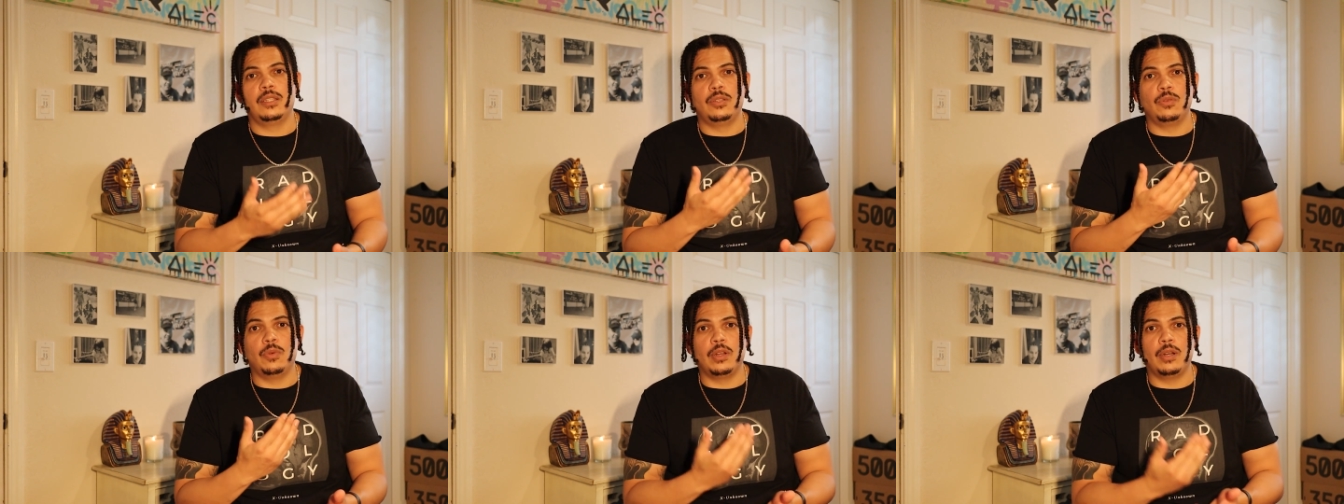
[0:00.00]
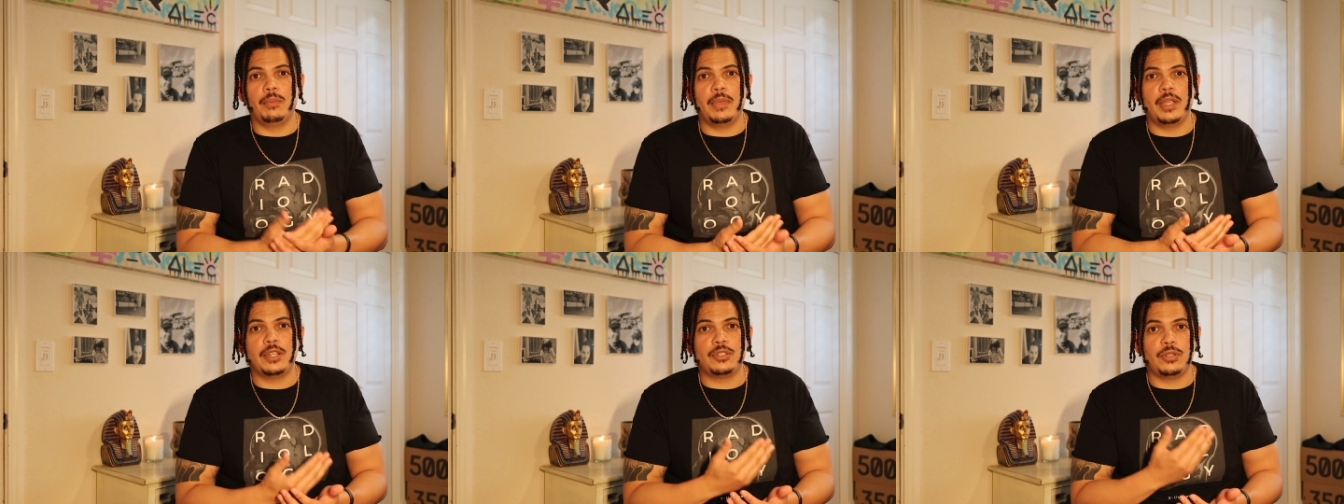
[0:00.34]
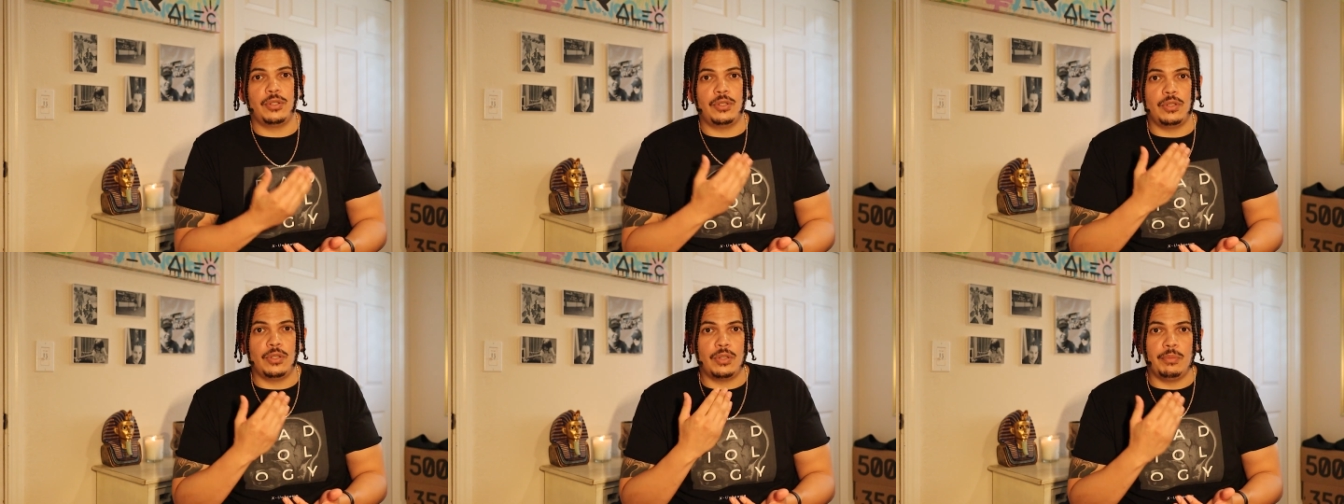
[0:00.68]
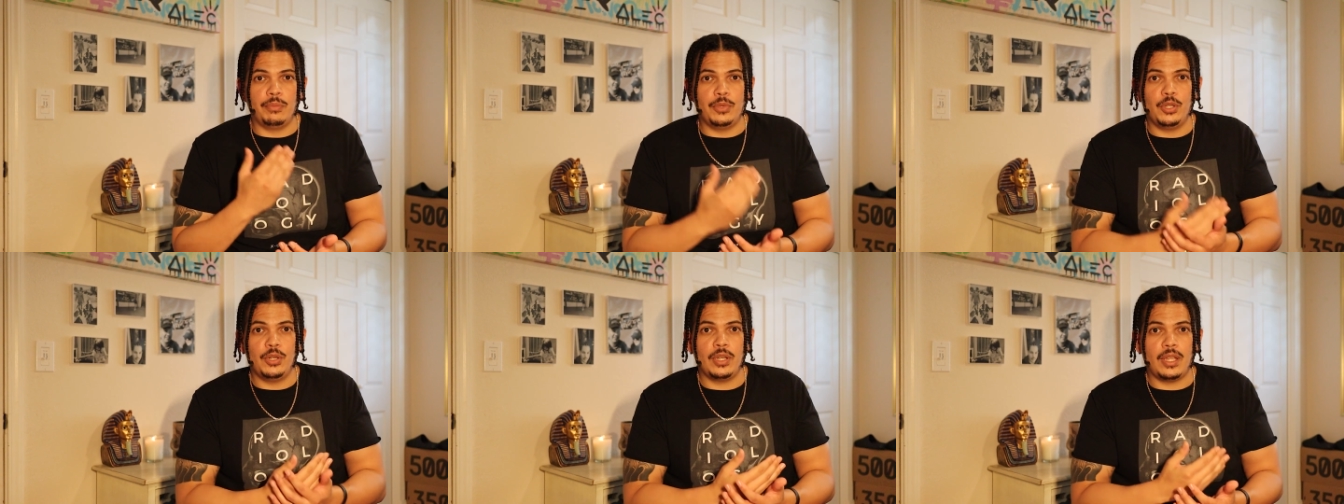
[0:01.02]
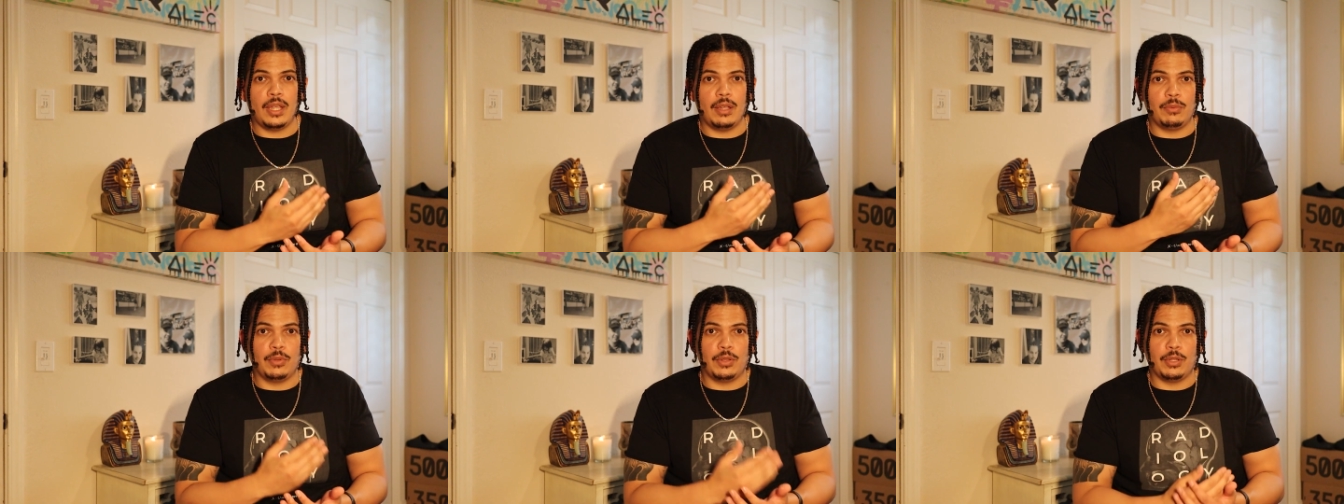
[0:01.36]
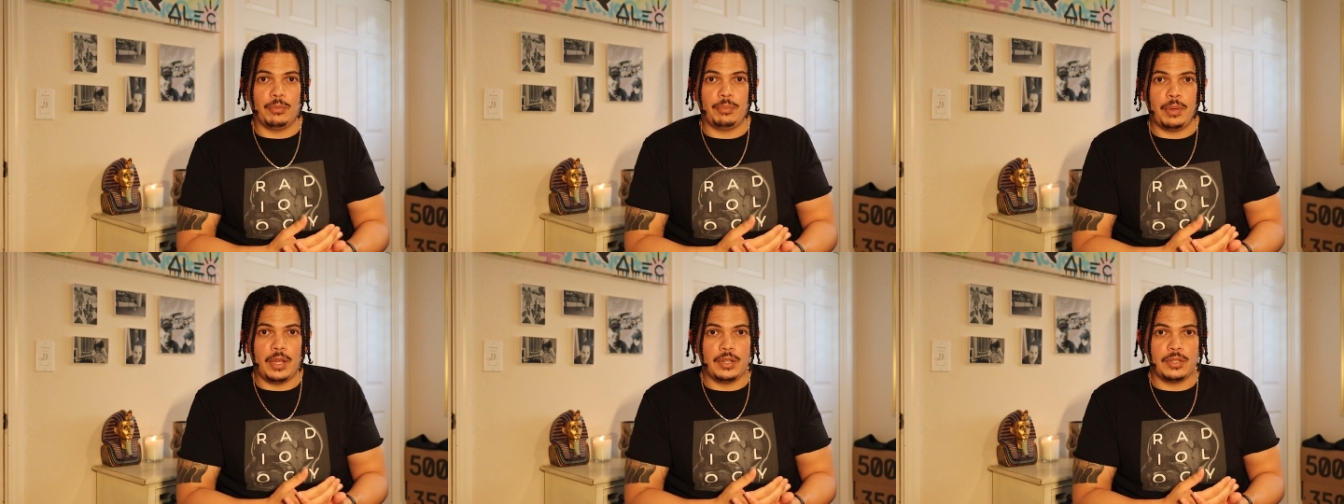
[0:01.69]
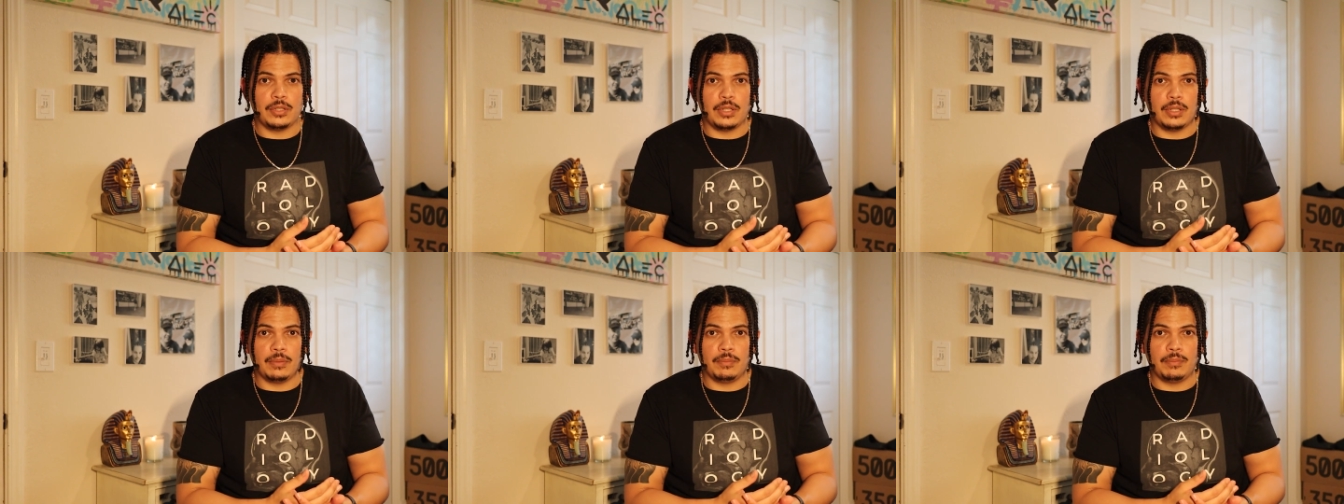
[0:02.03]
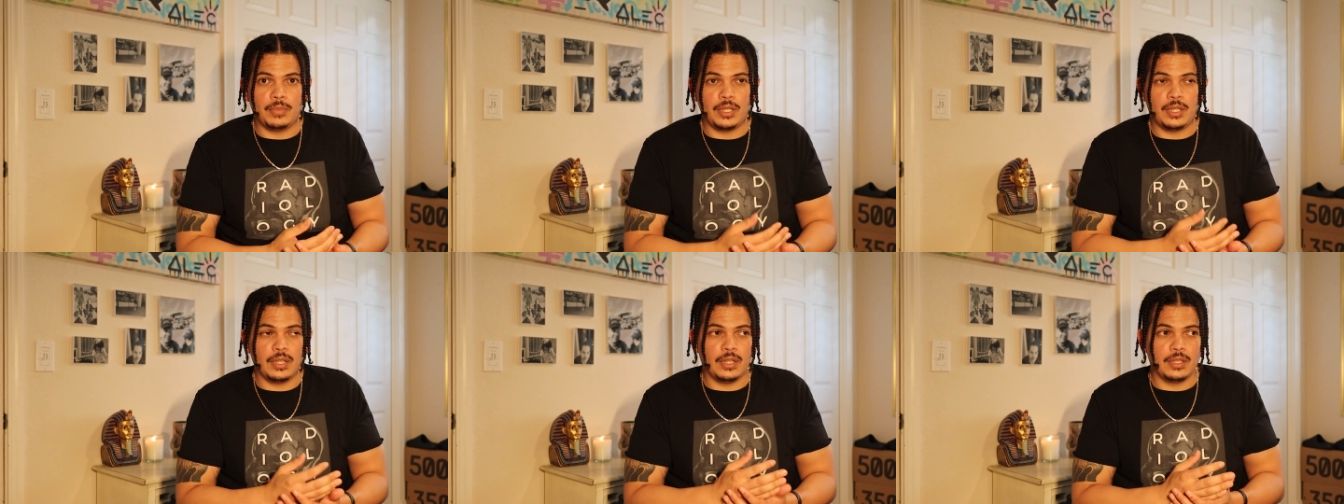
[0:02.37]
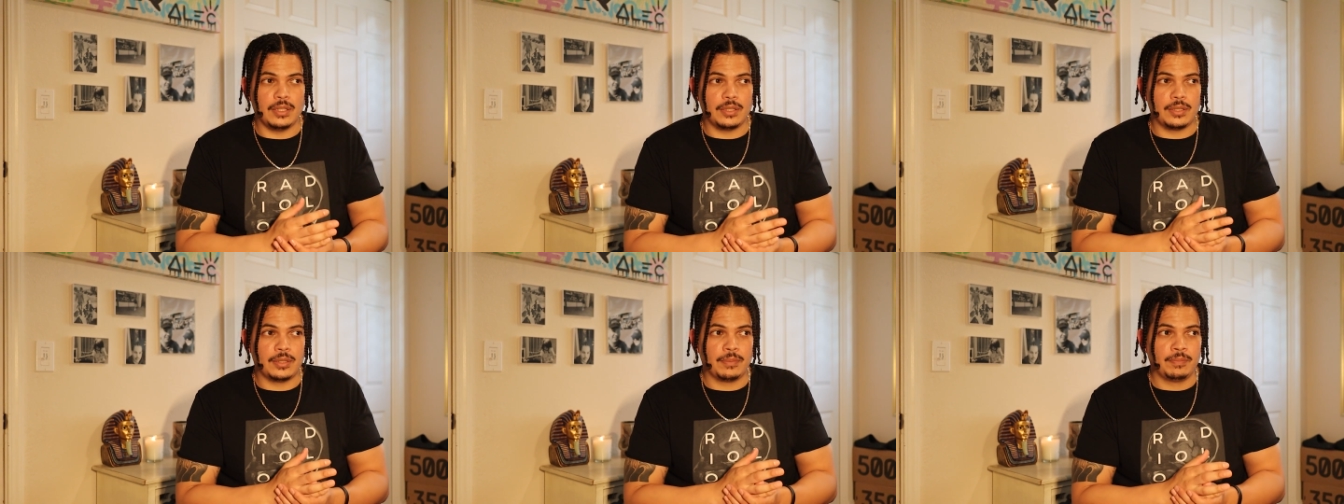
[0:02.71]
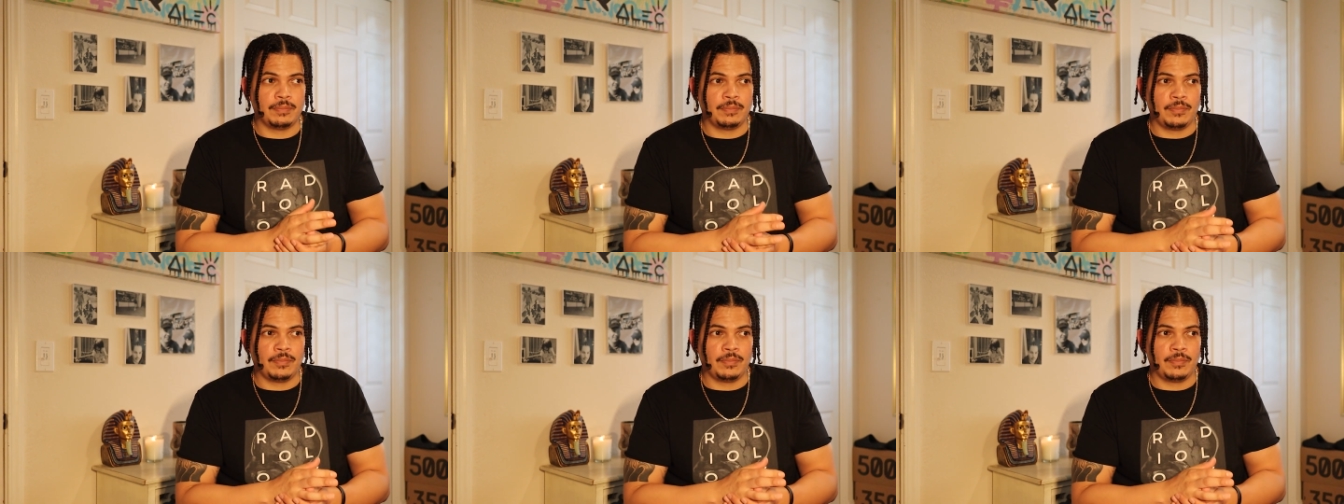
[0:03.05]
You want to make sure you communicate with your patient, because